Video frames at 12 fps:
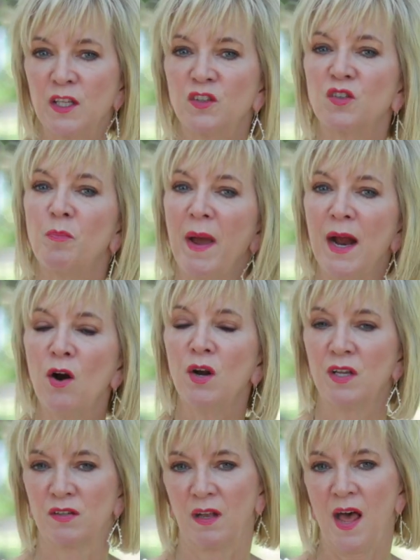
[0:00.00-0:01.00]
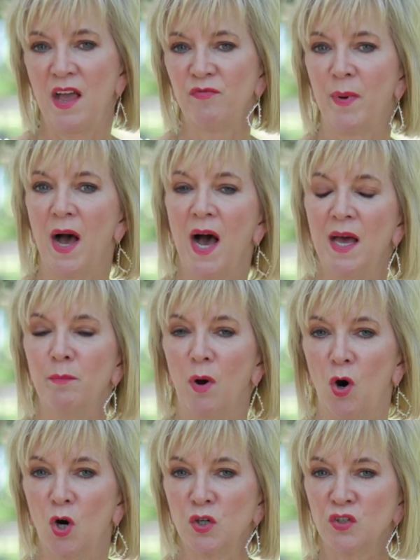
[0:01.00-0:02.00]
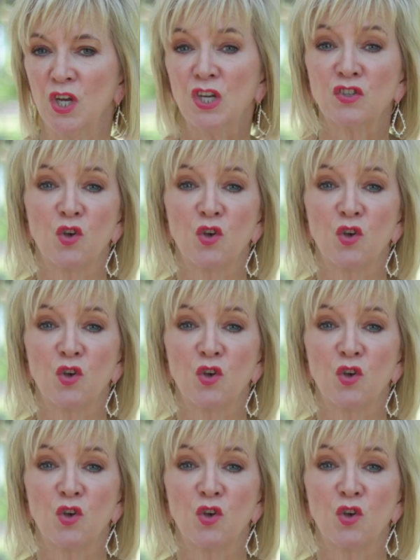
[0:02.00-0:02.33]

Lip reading: and spared his life behind bars